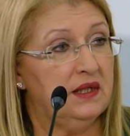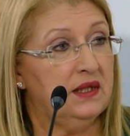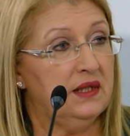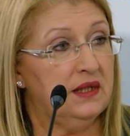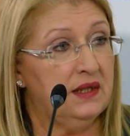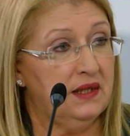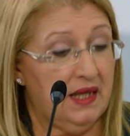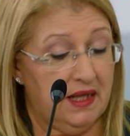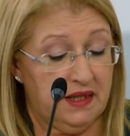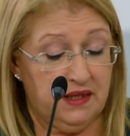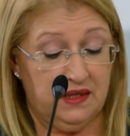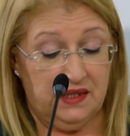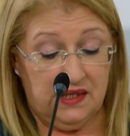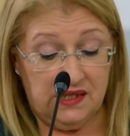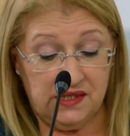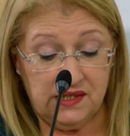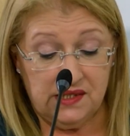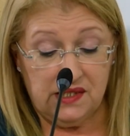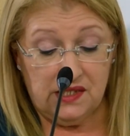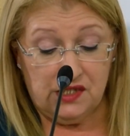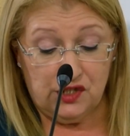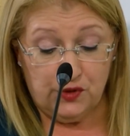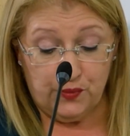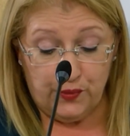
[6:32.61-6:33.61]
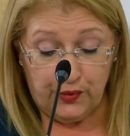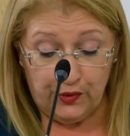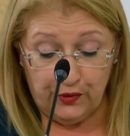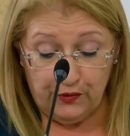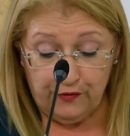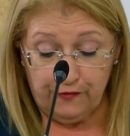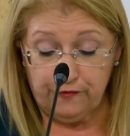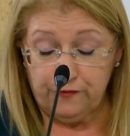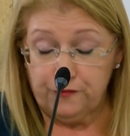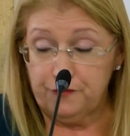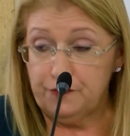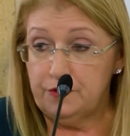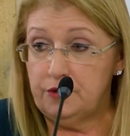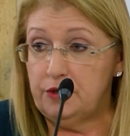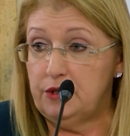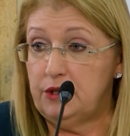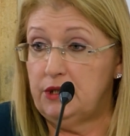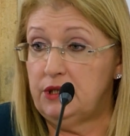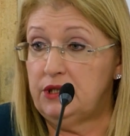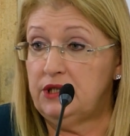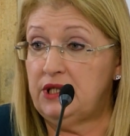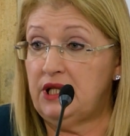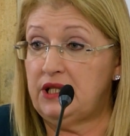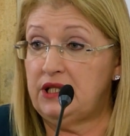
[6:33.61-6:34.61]
then this is proof
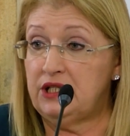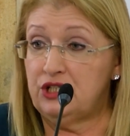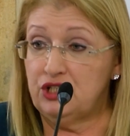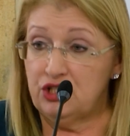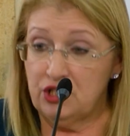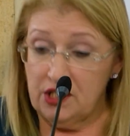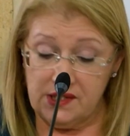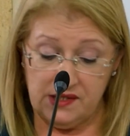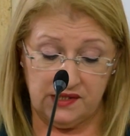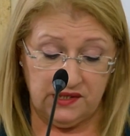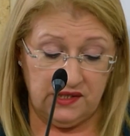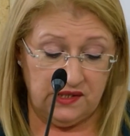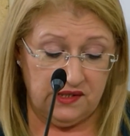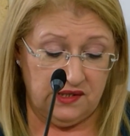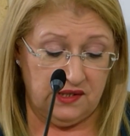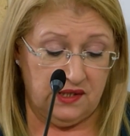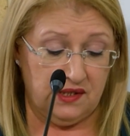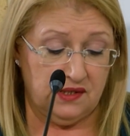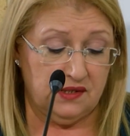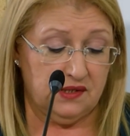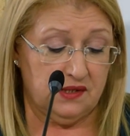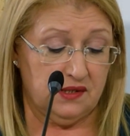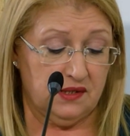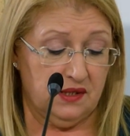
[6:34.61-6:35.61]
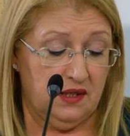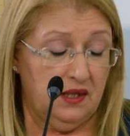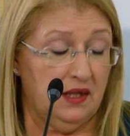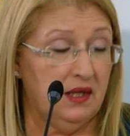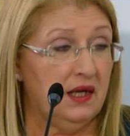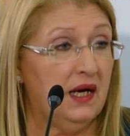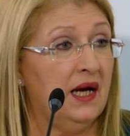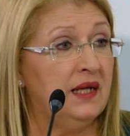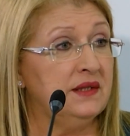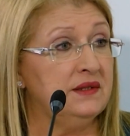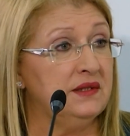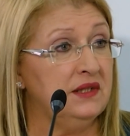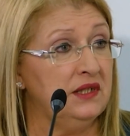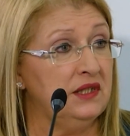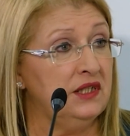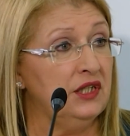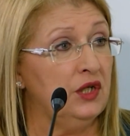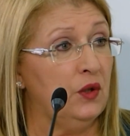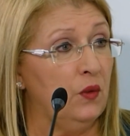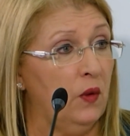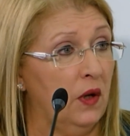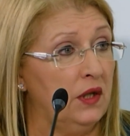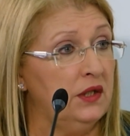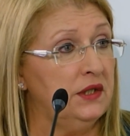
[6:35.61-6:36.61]
that injustices and
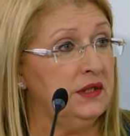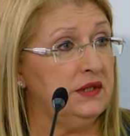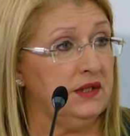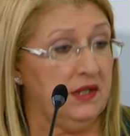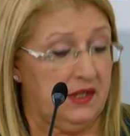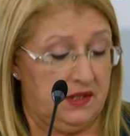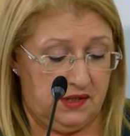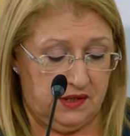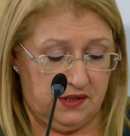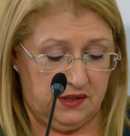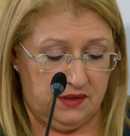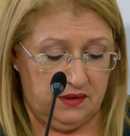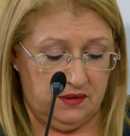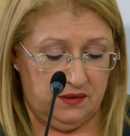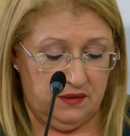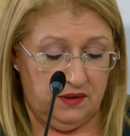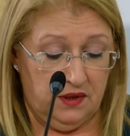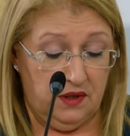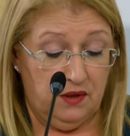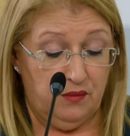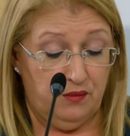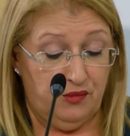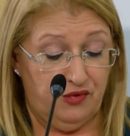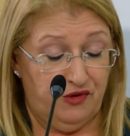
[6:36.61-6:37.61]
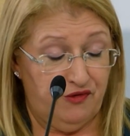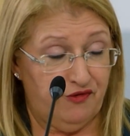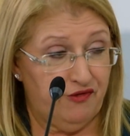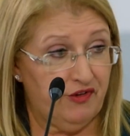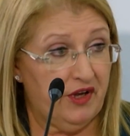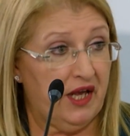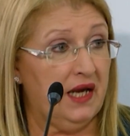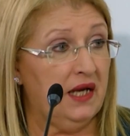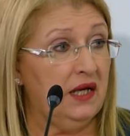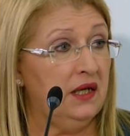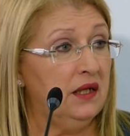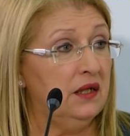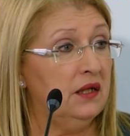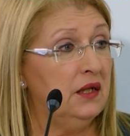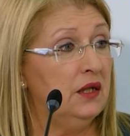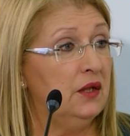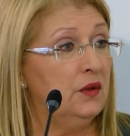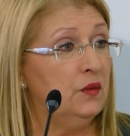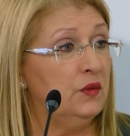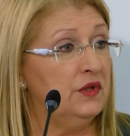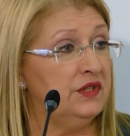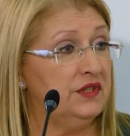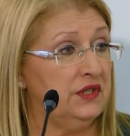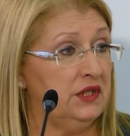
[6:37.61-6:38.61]
inequalities prevail
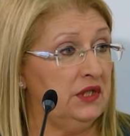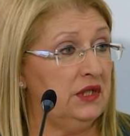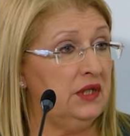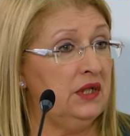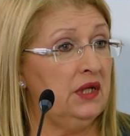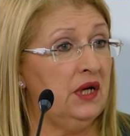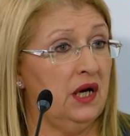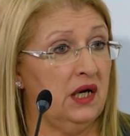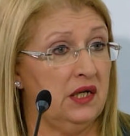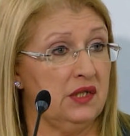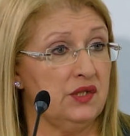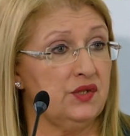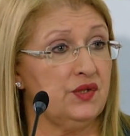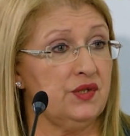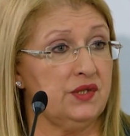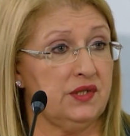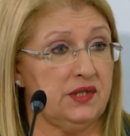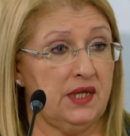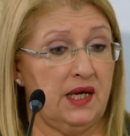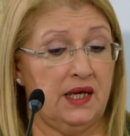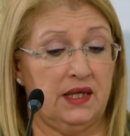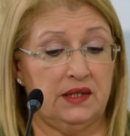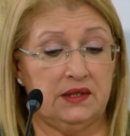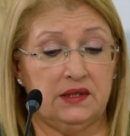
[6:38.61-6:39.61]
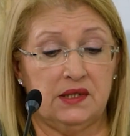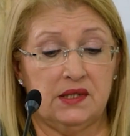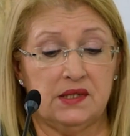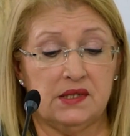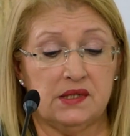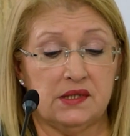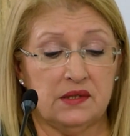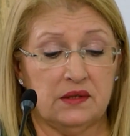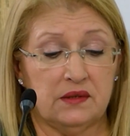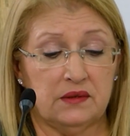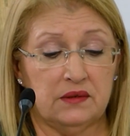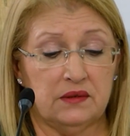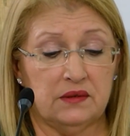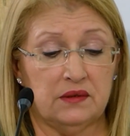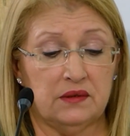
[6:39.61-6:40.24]
within our societies.